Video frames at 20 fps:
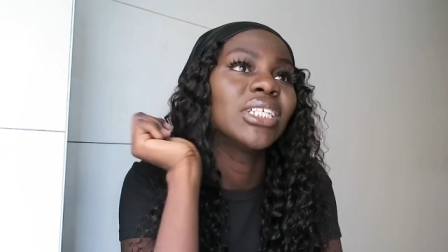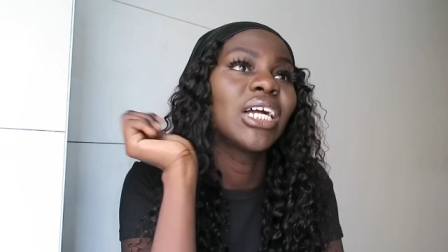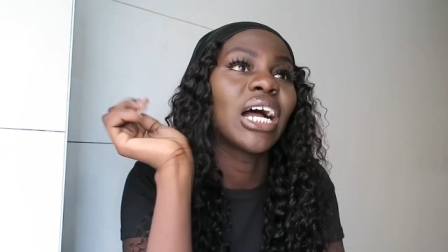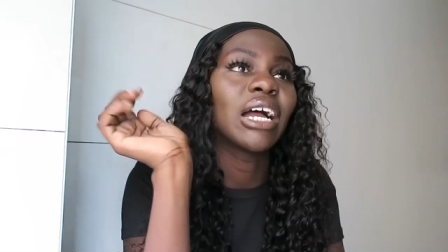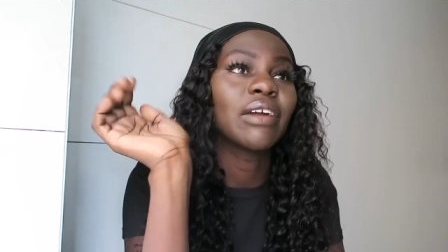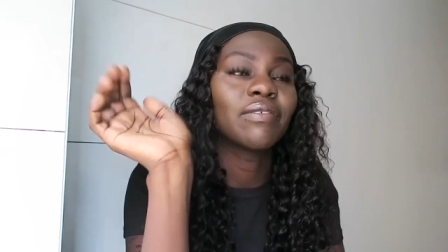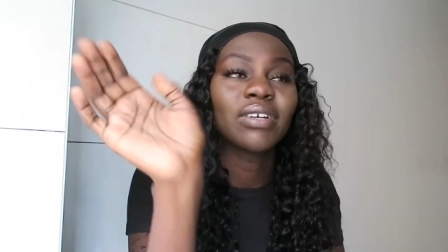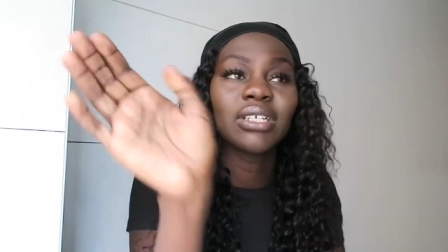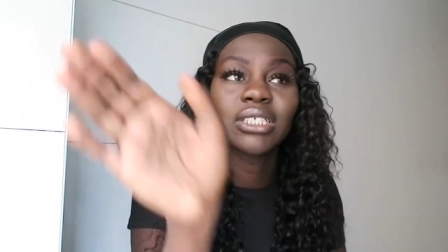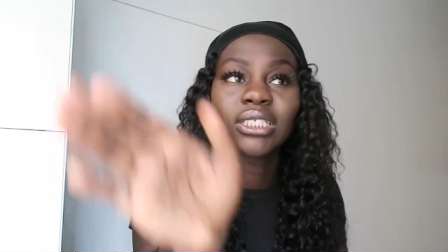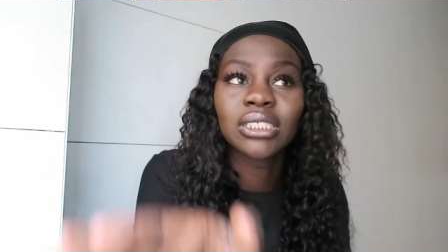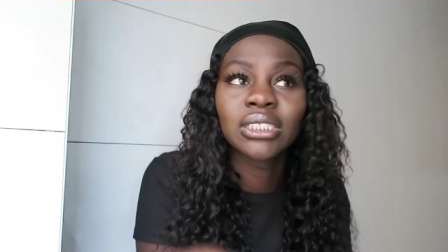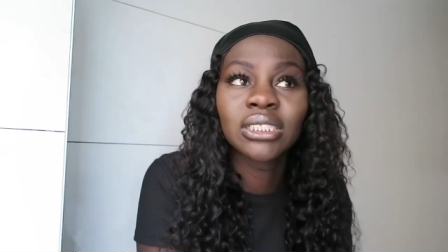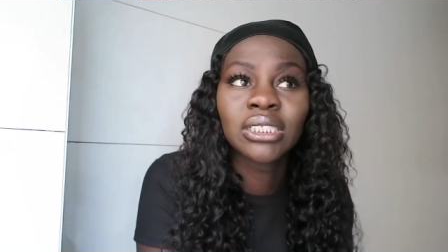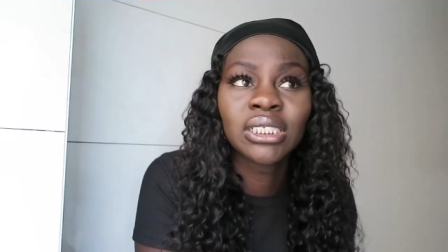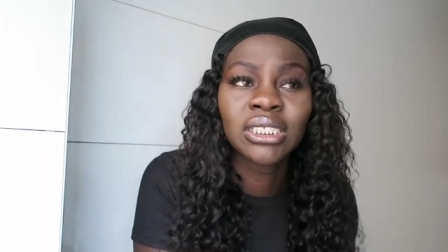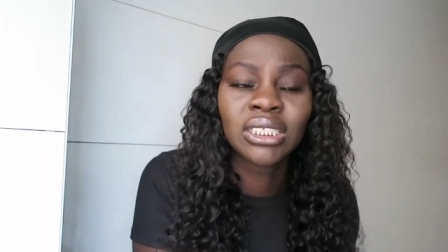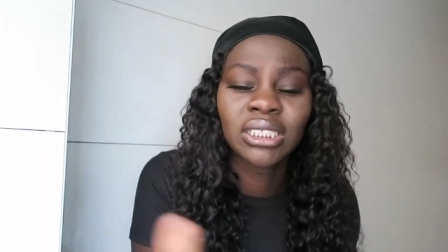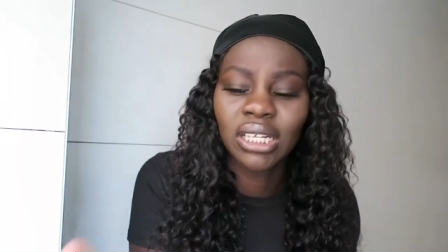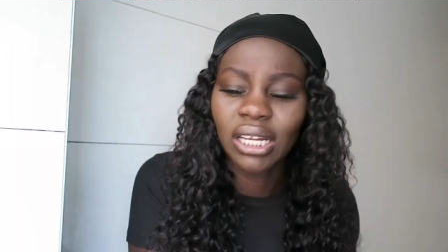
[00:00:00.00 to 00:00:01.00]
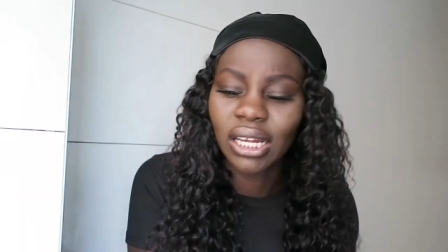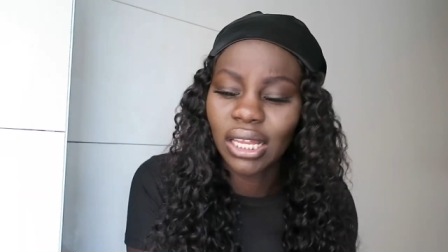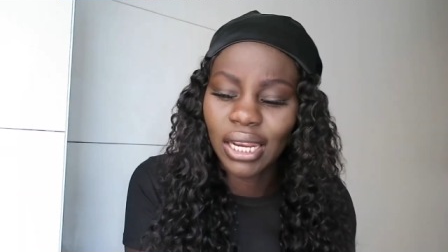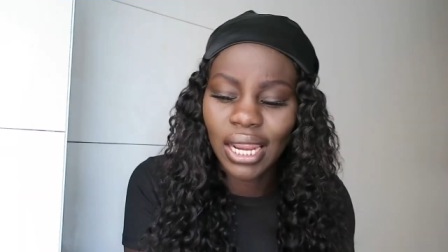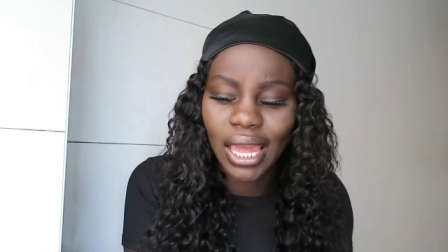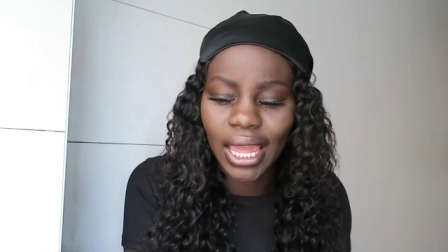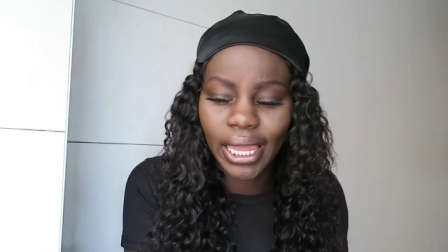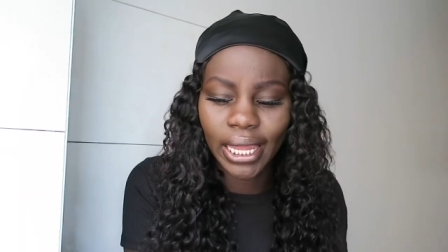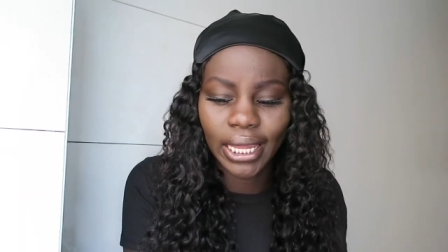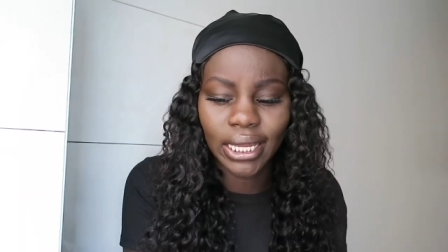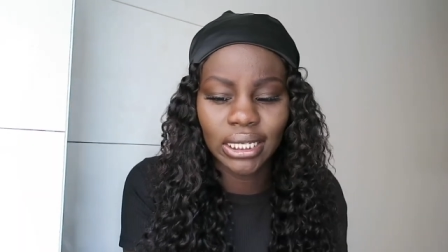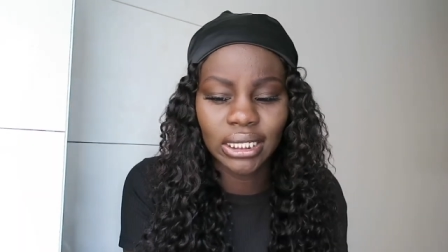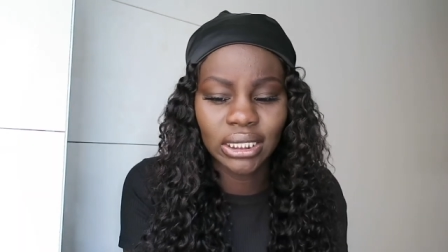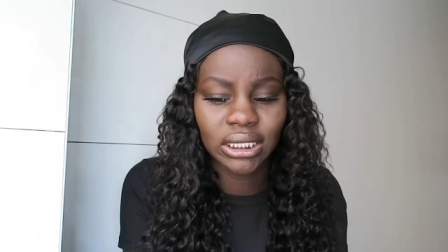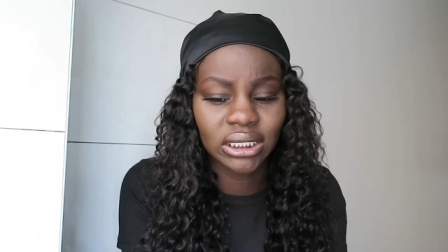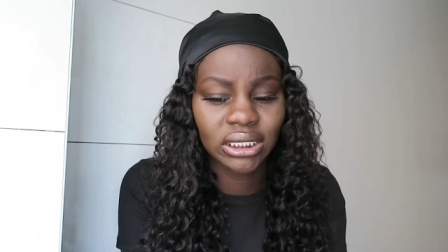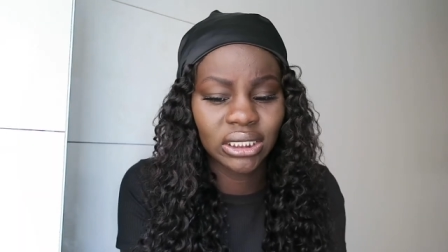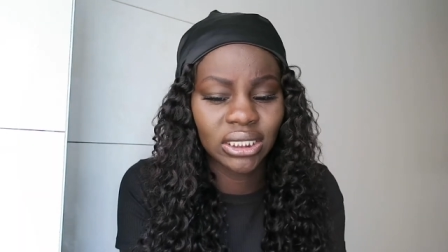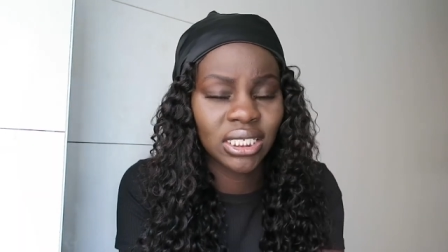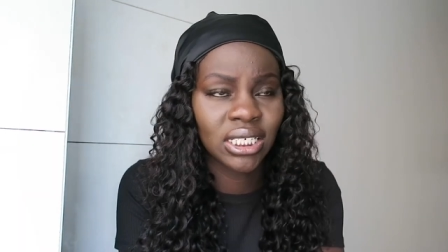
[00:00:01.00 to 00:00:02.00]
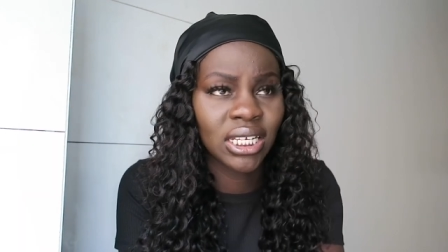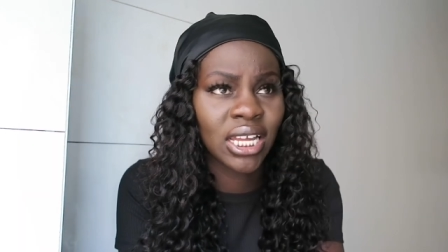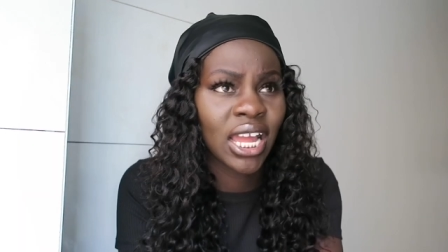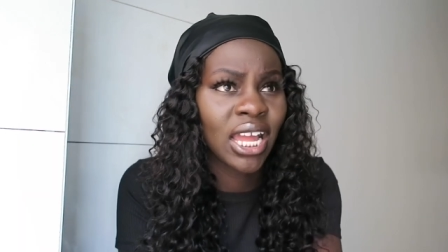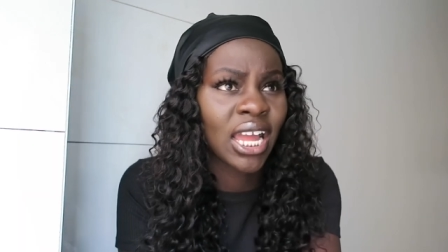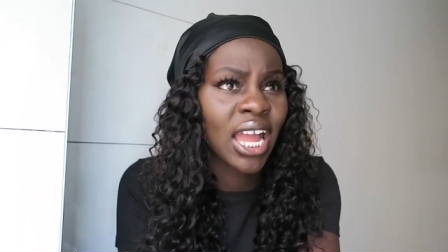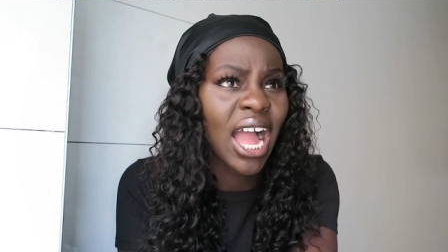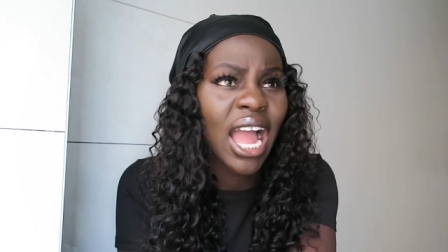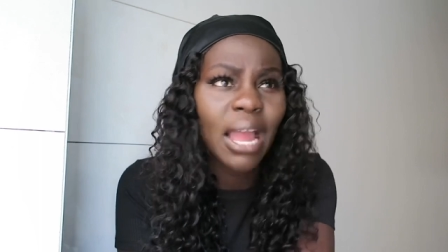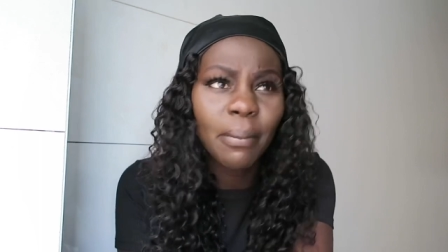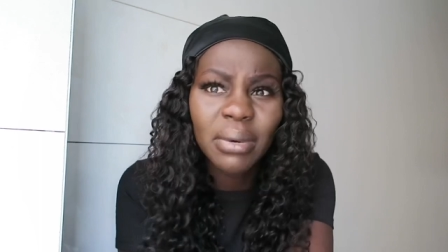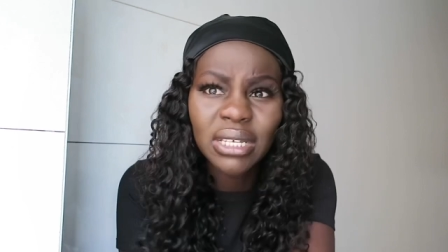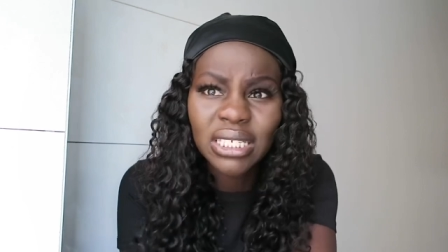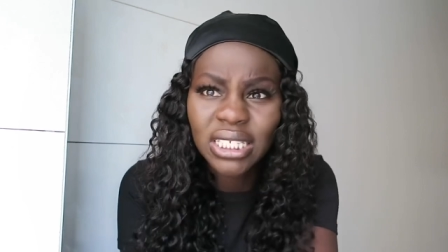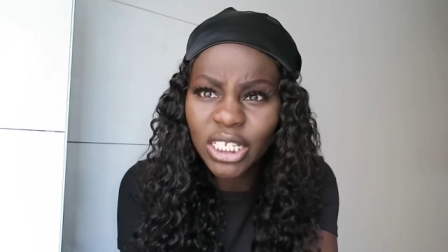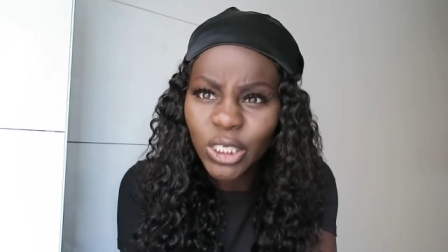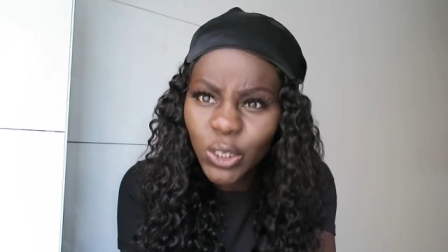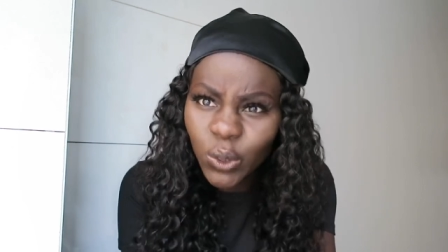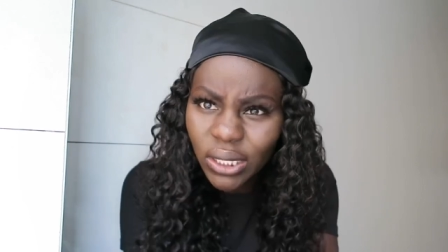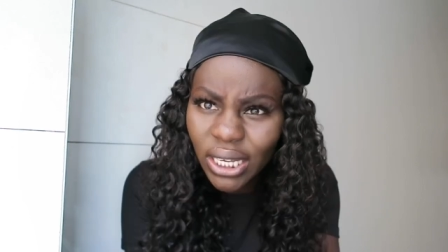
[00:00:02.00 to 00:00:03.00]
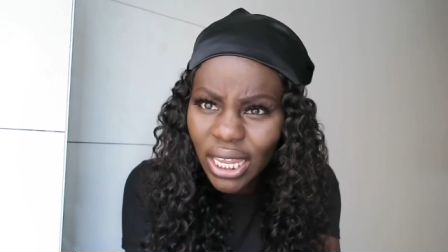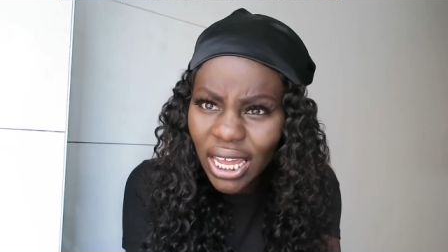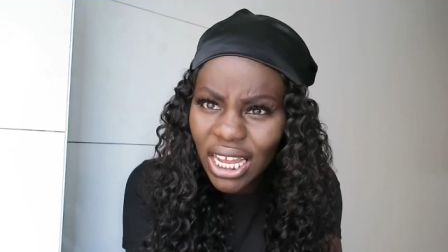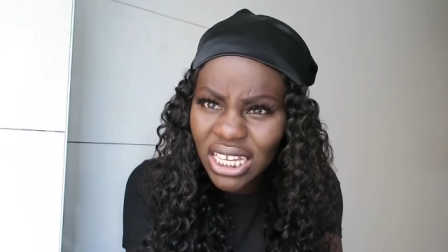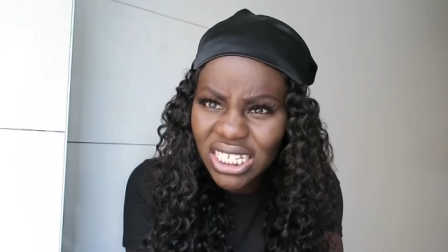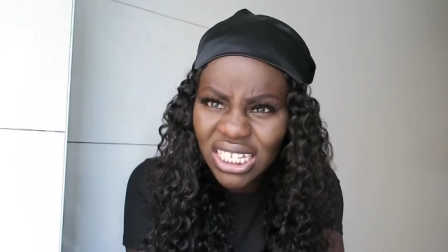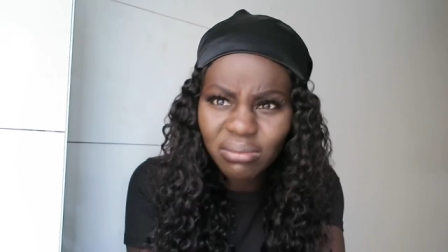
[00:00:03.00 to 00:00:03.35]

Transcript: I felt like hypersexualized.